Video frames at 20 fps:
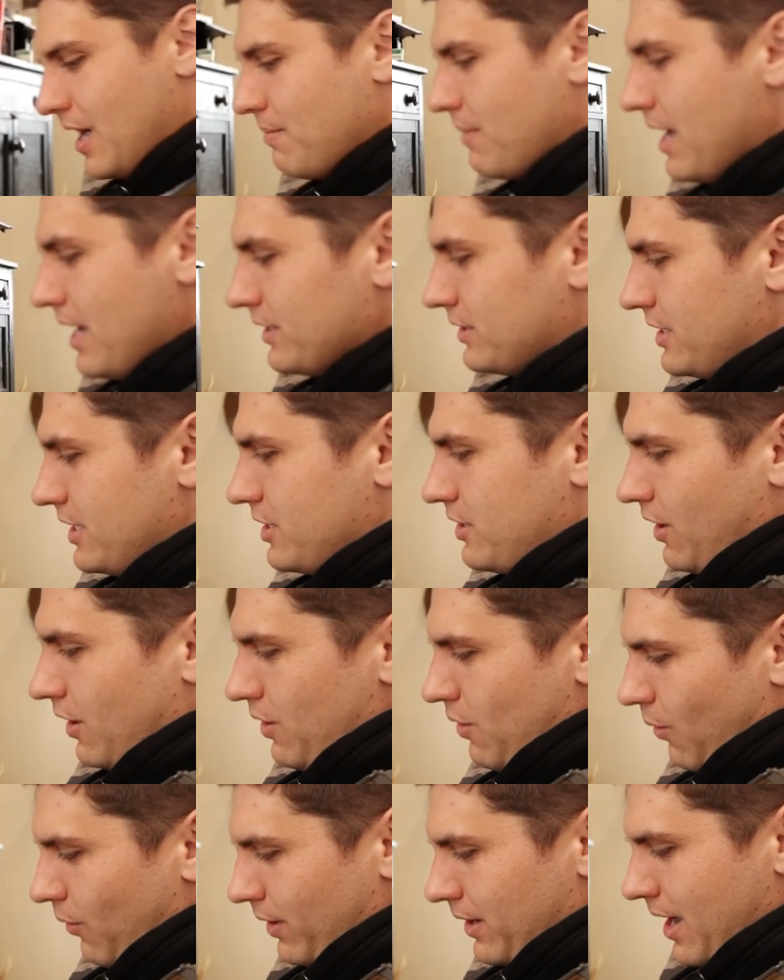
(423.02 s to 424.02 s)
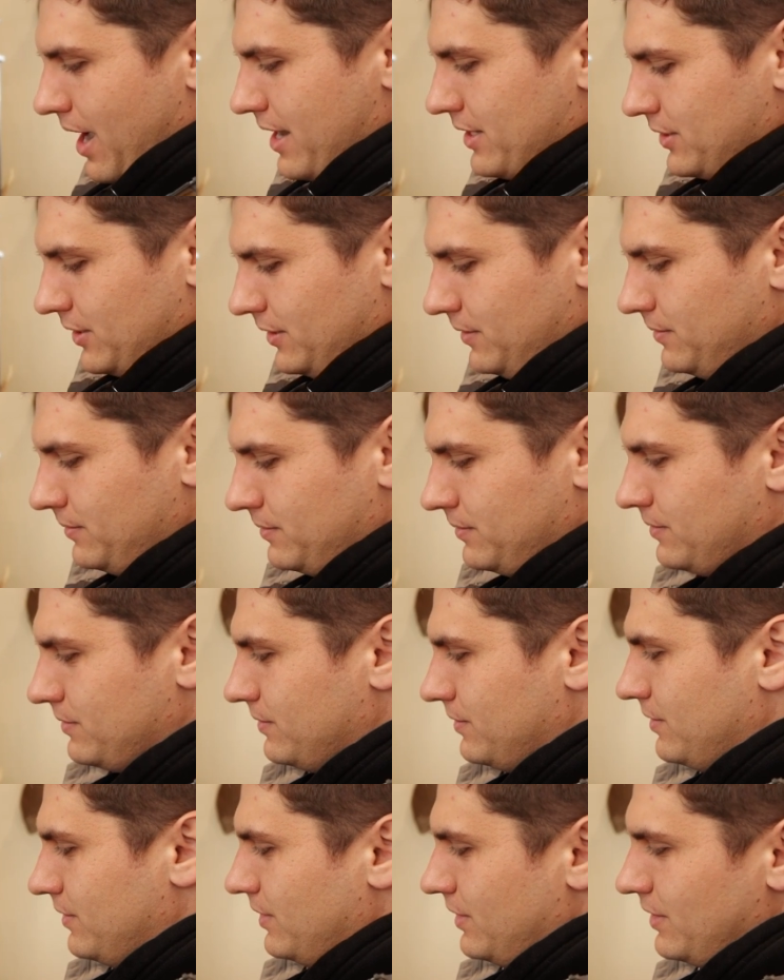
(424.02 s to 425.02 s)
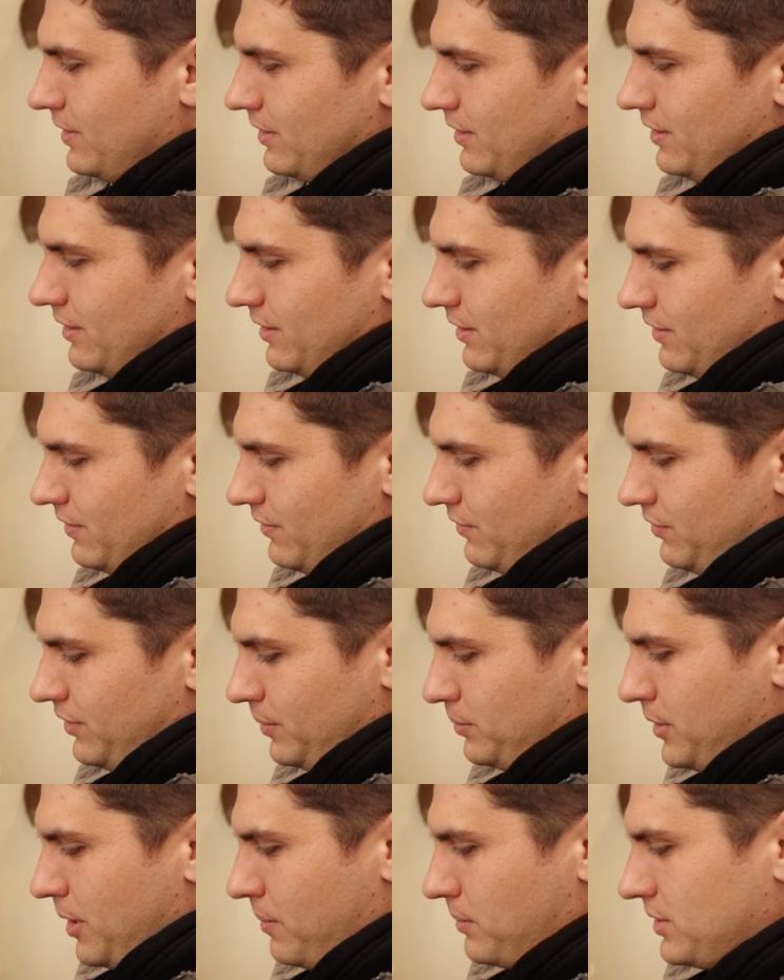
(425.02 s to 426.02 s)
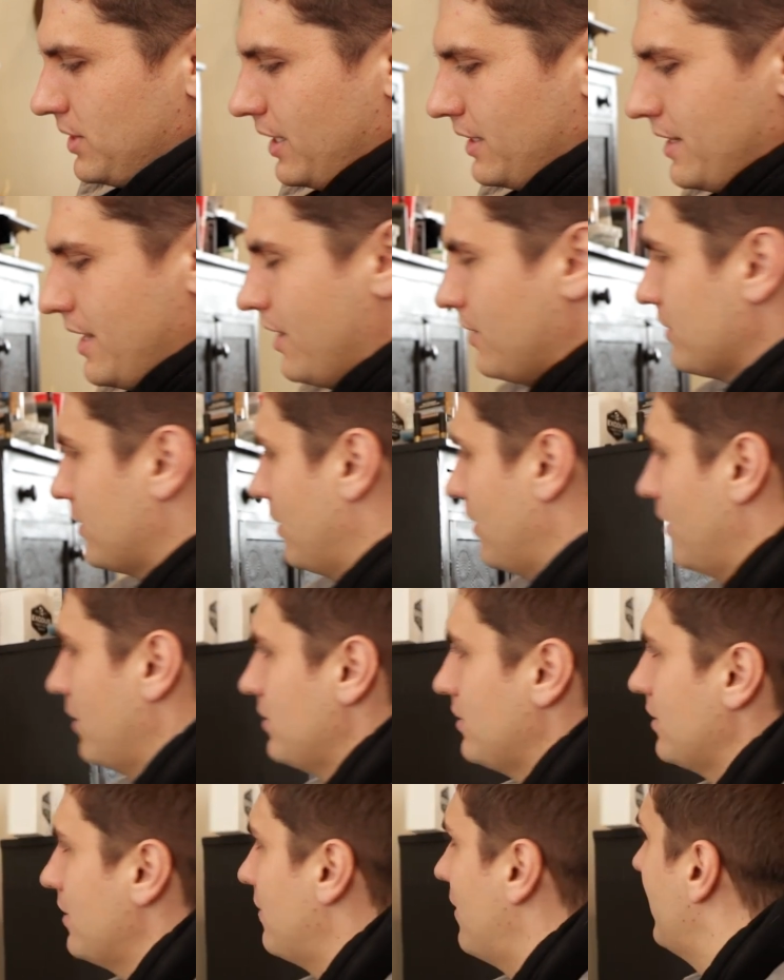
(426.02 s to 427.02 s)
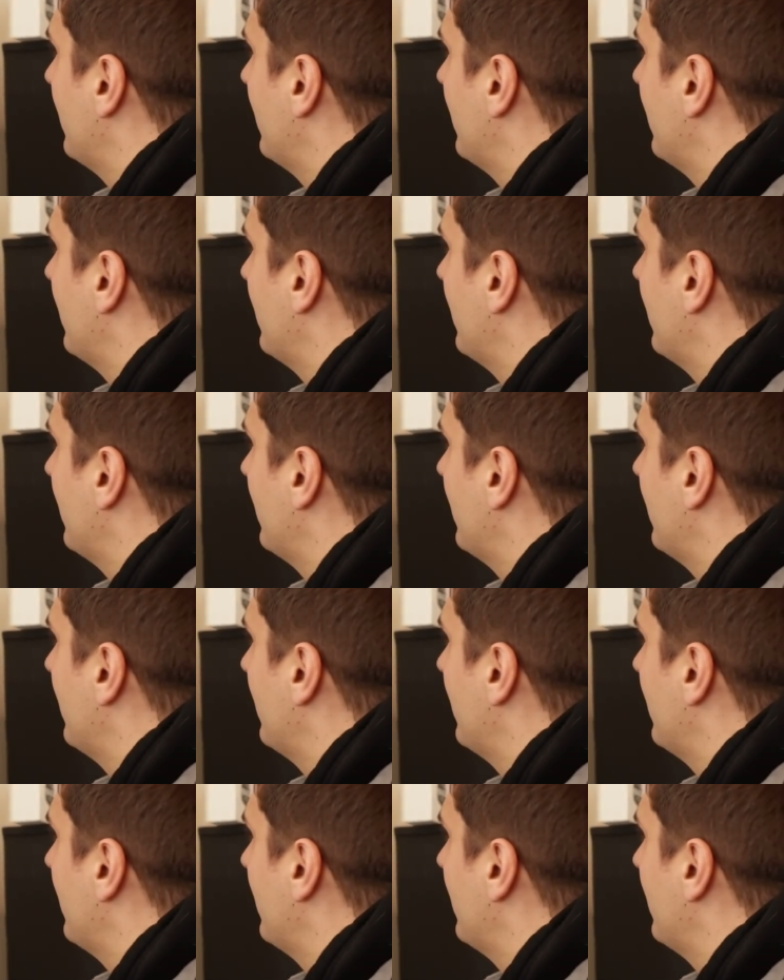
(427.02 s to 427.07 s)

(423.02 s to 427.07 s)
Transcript: Got my SD card organizer flipped upside down cards on the